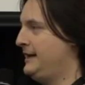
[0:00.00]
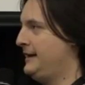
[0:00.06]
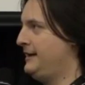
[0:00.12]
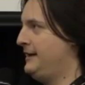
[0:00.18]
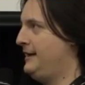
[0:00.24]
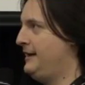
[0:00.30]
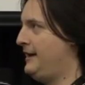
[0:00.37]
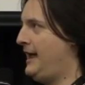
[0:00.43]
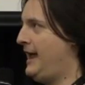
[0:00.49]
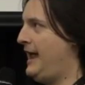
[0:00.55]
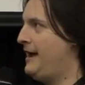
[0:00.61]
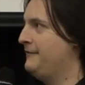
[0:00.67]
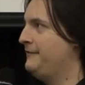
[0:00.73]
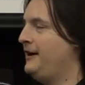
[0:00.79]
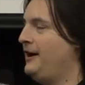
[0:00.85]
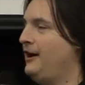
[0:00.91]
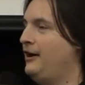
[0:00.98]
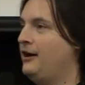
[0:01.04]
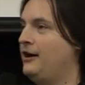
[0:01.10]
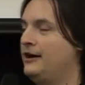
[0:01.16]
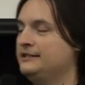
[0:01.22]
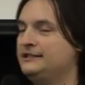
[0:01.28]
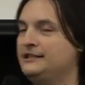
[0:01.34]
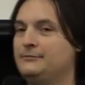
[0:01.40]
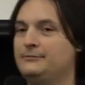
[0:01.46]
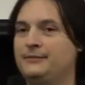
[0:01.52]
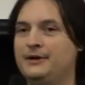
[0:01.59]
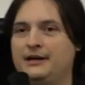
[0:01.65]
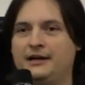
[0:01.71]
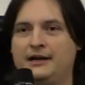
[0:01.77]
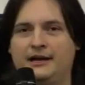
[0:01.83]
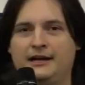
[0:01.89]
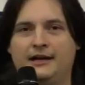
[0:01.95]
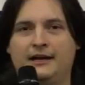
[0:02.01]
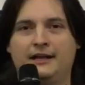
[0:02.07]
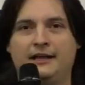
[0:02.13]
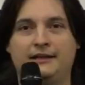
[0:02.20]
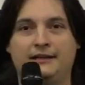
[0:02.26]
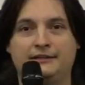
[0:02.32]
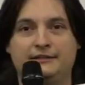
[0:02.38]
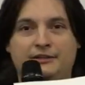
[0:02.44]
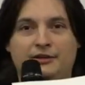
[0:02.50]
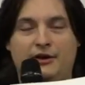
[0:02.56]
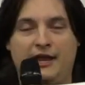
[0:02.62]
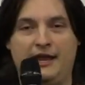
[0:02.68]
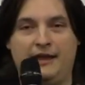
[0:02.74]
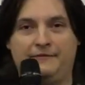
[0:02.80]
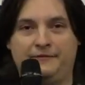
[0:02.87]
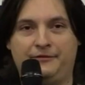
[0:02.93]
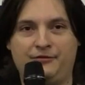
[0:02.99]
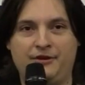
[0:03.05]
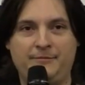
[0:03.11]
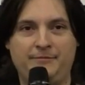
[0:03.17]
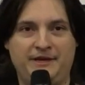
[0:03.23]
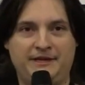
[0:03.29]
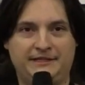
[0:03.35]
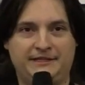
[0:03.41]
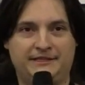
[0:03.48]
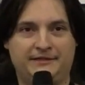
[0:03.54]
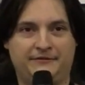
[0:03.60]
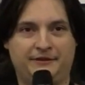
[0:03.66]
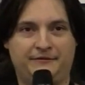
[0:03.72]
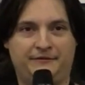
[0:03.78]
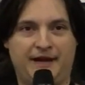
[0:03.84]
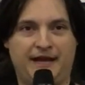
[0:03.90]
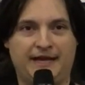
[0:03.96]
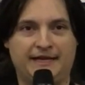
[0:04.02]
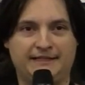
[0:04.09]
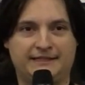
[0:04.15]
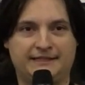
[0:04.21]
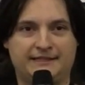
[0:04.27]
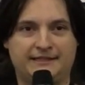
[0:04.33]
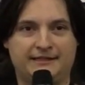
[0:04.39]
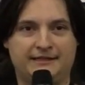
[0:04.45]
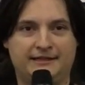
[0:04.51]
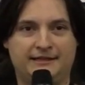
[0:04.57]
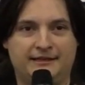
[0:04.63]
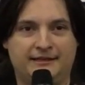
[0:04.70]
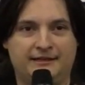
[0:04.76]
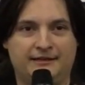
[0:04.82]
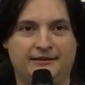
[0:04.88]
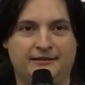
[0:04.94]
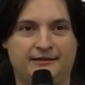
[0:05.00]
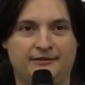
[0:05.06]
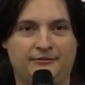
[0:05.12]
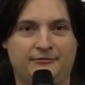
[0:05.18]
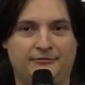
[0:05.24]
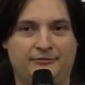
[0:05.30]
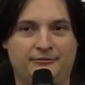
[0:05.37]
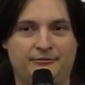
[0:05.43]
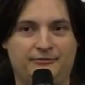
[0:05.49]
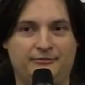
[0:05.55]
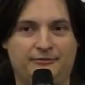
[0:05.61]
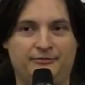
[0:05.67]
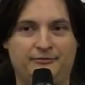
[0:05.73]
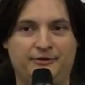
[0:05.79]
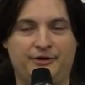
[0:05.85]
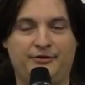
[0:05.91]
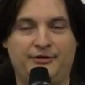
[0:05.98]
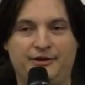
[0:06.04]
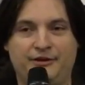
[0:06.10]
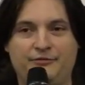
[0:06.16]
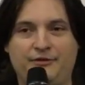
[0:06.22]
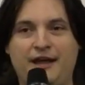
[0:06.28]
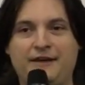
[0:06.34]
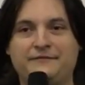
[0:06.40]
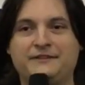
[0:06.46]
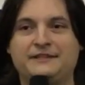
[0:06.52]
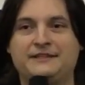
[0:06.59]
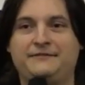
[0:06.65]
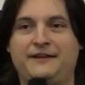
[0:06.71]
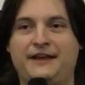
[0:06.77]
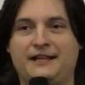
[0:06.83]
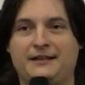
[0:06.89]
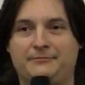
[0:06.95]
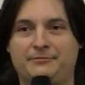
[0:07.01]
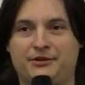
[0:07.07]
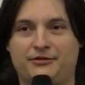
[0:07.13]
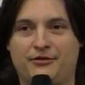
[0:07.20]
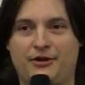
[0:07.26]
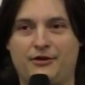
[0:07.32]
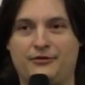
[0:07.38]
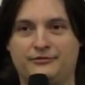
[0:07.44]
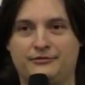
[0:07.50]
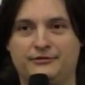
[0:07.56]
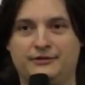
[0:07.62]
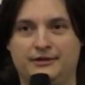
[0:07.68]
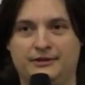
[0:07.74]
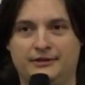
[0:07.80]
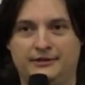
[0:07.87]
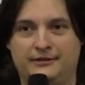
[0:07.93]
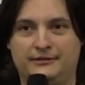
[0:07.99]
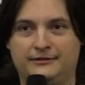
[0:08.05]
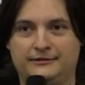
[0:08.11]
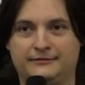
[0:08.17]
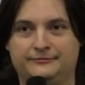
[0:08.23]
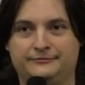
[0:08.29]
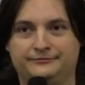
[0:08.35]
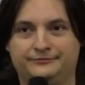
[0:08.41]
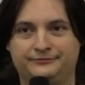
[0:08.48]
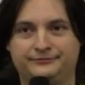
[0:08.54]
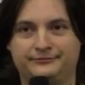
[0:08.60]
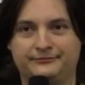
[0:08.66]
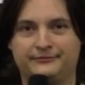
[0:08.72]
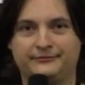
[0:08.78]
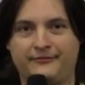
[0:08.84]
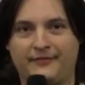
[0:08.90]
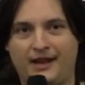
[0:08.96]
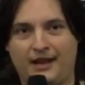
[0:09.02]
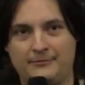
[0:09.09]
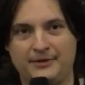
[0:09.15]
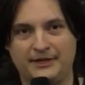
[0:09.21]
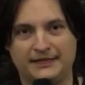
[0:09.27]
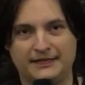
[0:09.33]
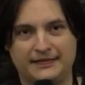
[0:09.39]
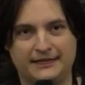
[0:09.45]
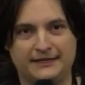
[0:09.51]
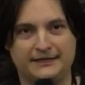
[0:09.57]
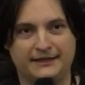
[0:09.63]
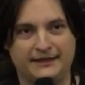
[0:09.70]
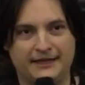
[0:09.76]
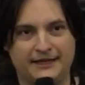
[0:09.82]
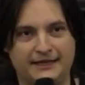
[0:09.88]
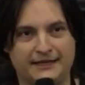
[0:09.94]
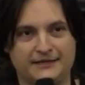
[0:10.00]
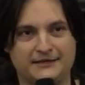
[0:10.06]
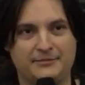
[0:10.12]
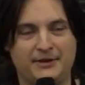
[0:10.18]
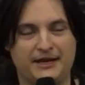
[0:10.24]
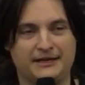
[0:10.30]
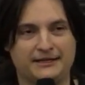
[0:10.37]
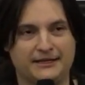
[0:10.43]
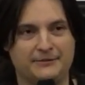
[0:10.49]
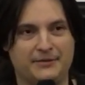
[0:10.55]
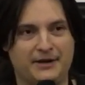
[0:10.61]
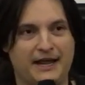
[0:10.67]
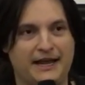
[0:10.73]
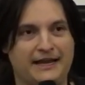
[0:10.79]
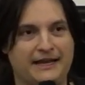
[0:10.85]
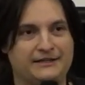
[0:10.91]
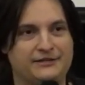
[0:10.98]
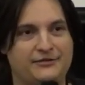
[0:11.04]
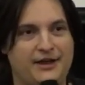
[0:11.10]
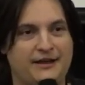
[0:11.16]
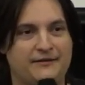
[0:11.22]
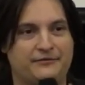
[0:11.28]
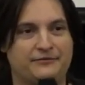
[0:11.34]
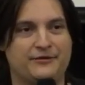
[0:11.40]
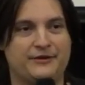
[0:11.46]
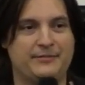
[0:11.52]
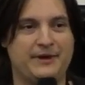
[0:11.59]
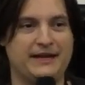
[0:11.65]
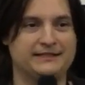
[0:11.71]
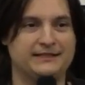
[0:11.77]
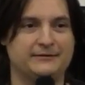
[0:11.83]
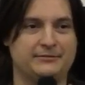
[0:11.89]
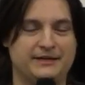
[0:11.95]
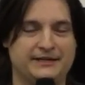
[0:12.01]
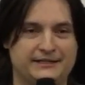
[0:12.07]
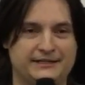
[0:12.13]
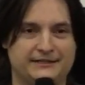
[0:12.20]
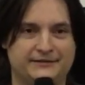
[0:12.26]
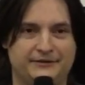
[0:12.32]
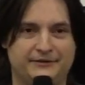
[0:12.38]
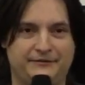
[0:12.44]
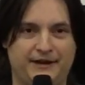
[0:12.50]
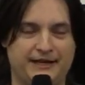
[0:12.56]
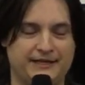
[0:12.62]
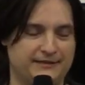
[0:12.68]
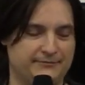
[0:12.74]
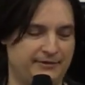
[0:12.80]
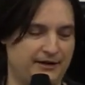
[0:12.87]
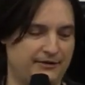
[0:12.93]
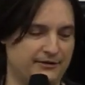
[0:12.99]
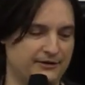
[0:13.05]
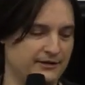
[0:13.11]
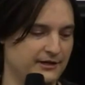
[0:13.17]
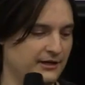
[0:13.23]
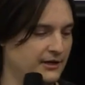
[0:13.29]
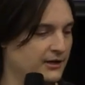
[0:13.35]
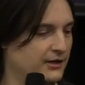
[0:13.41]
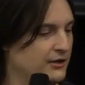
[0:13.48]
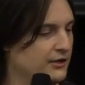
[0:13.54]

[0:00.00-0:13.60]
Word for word: thing, I have uh, some. Uh, so I have three pieces of advice. You you have to develop your own ability to think independently, but I do have three basic pieces of advice about it.